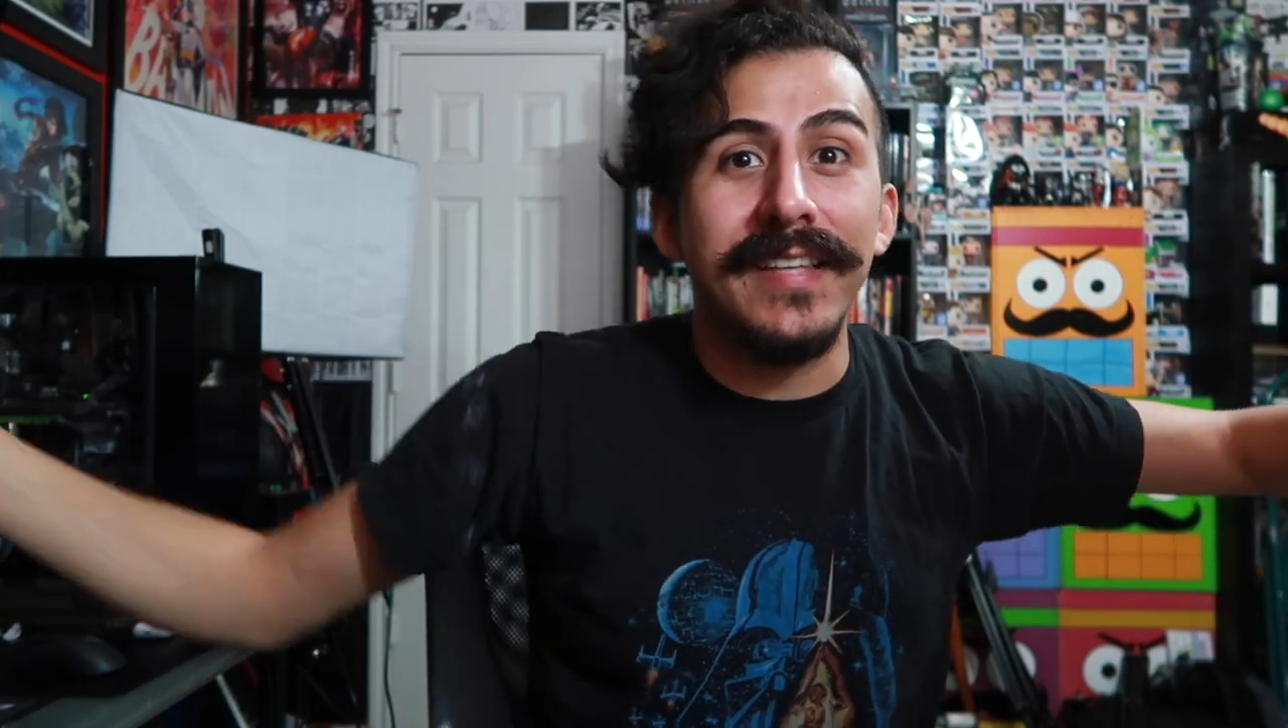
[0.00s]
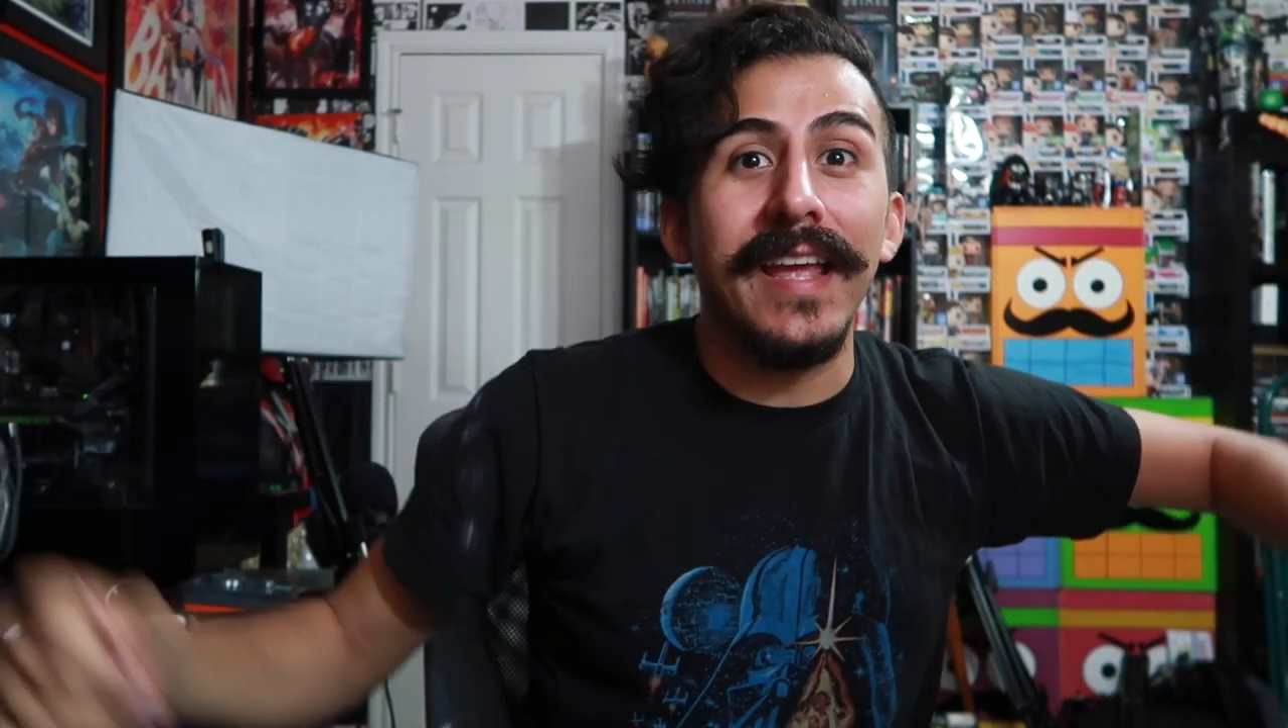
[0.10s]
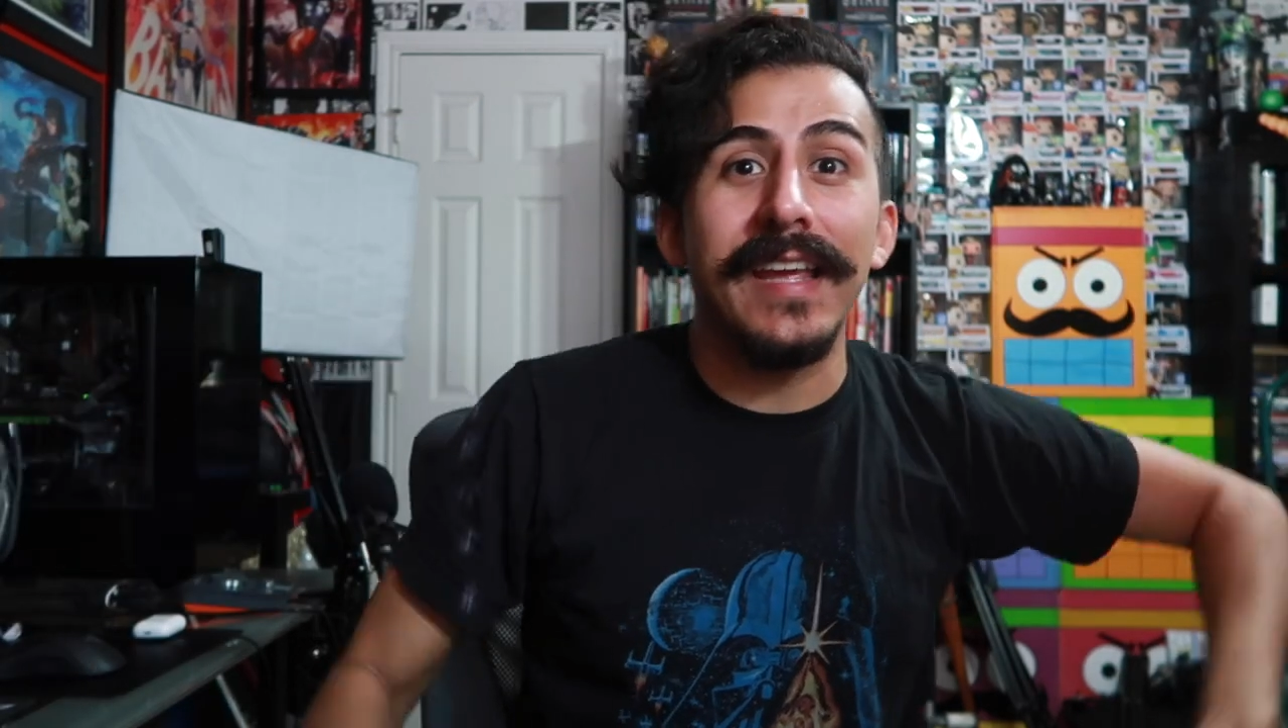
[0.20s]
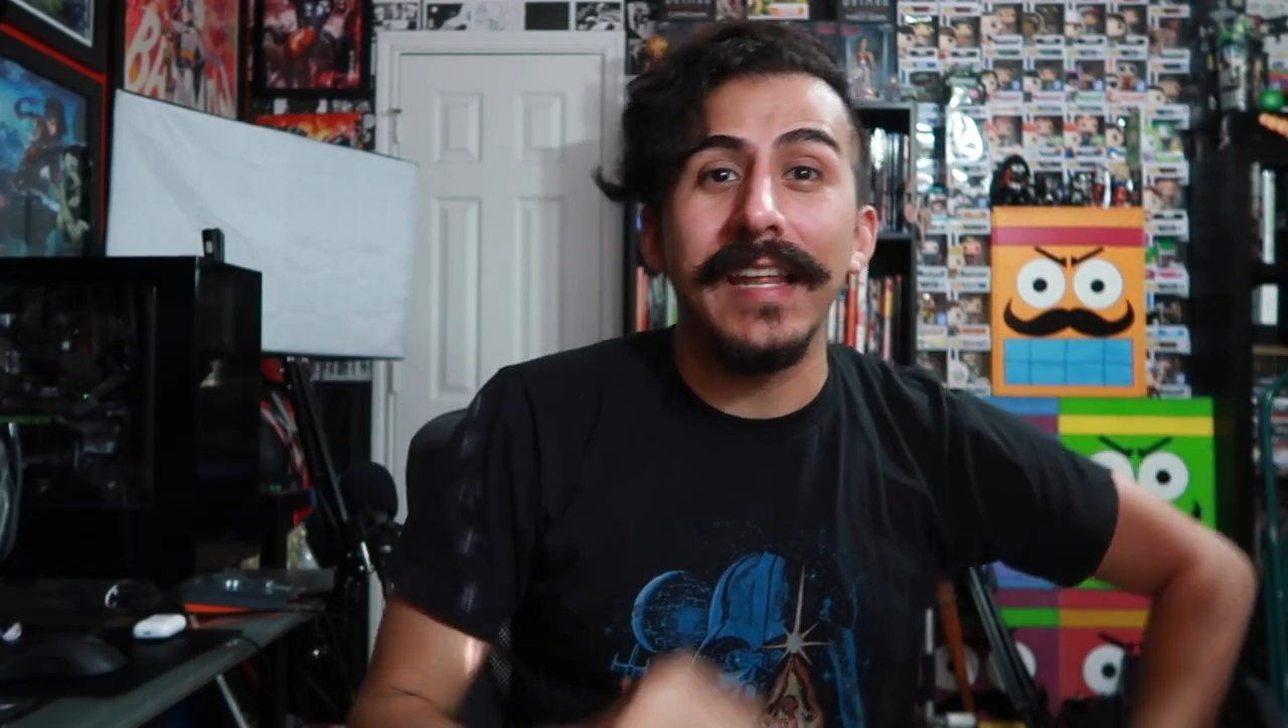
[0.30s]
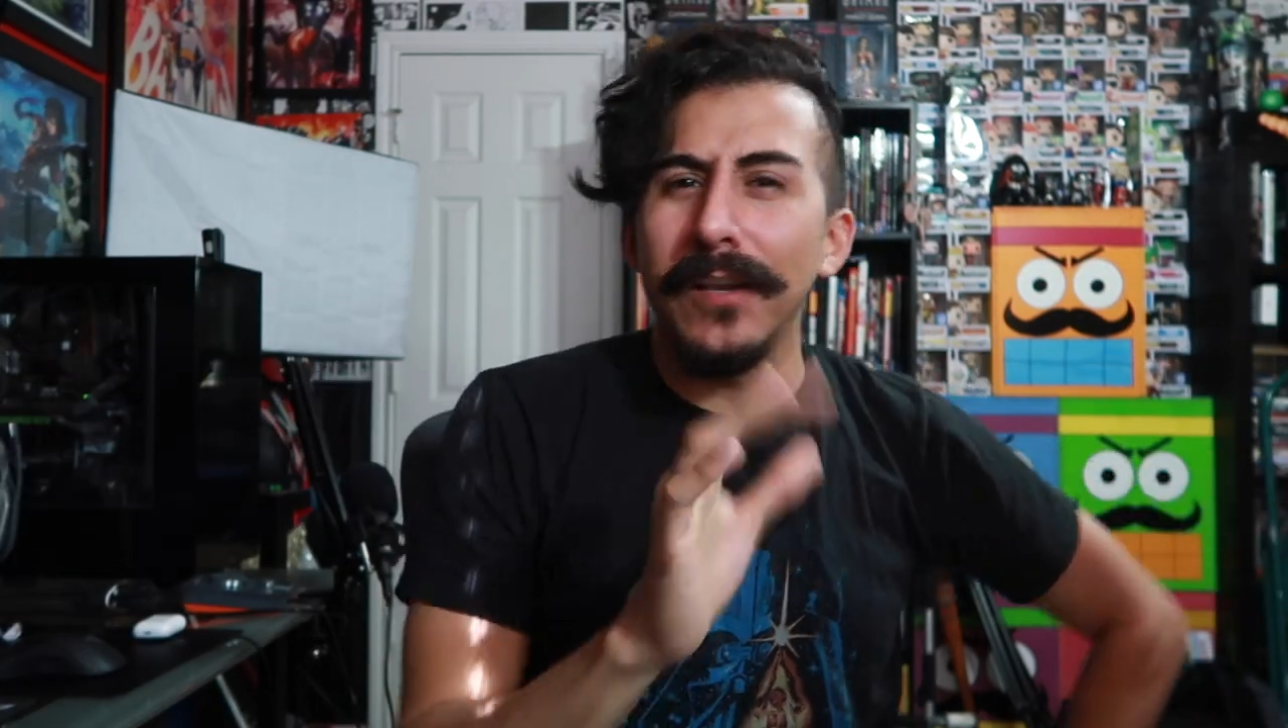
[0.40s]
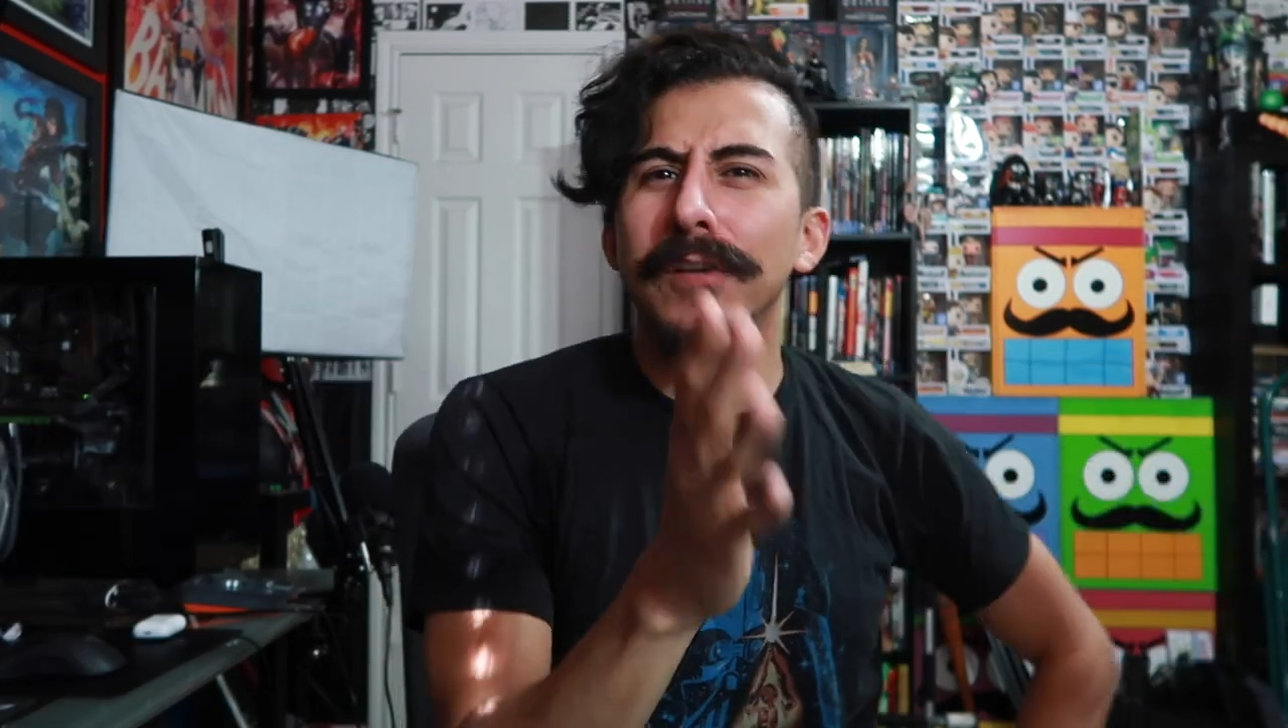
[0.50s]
saying he